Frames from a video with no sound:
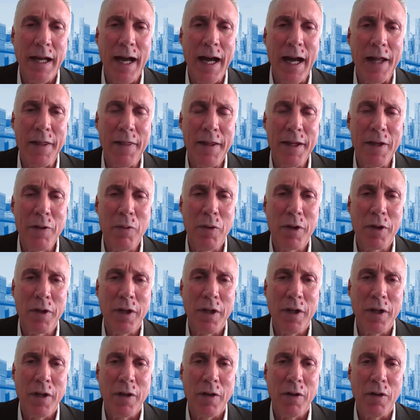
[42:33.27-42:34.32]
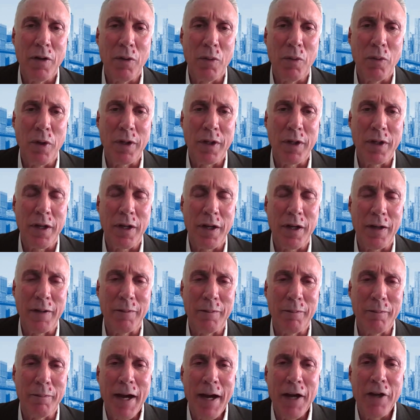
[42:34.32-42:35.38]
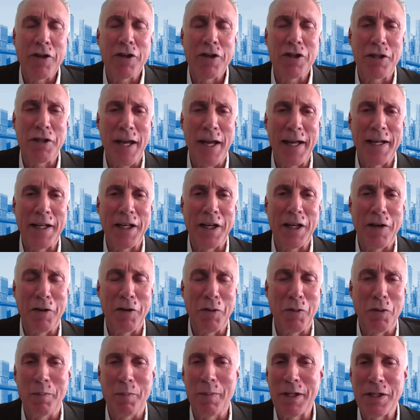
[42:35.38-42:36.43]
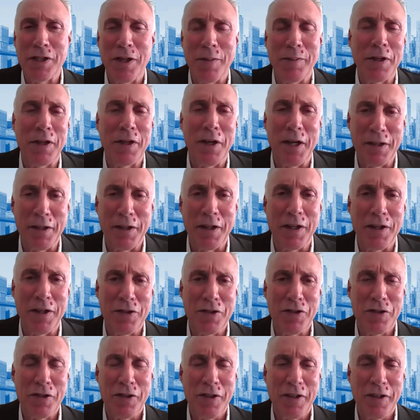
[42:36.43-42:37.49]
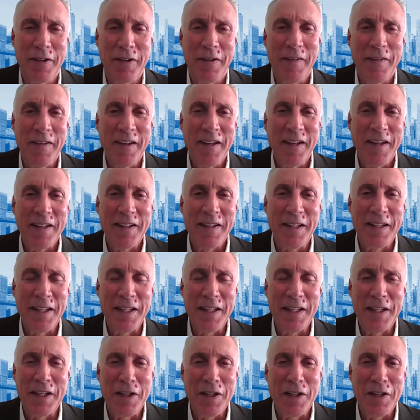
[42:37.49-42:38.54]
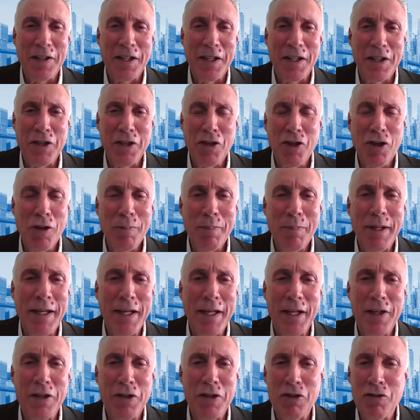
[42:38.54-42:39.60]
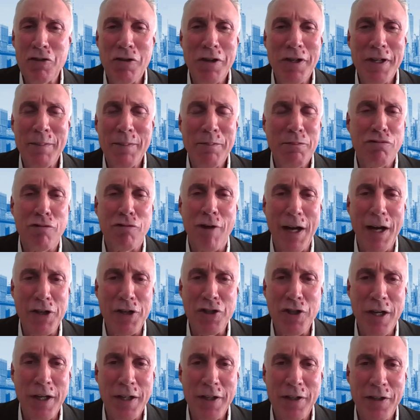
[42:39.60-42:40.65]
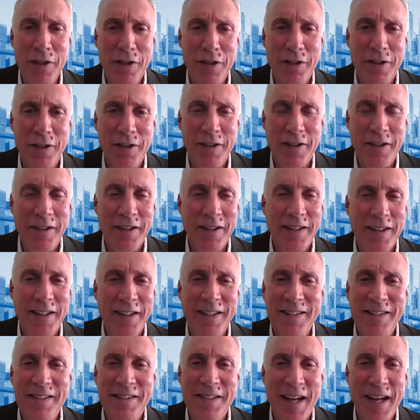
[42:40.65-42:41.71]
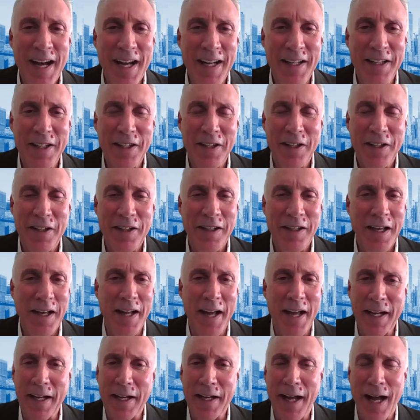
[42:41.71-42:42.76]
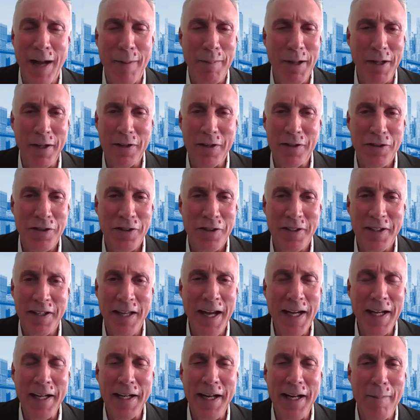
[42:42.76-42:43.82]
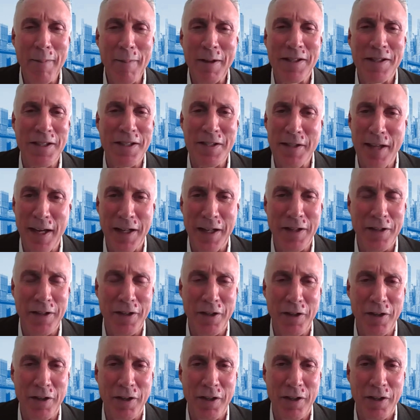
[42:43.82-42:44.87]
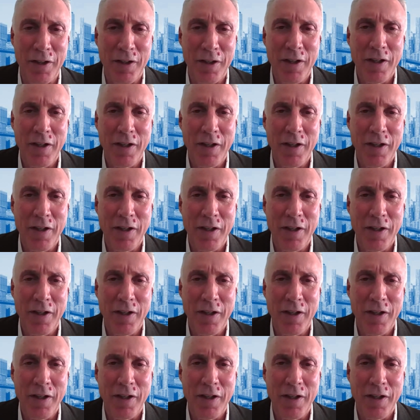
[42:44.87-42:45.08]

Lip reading: I think what my understanding of it would be something like this. The European unity project is not an economics. The economics is secondary.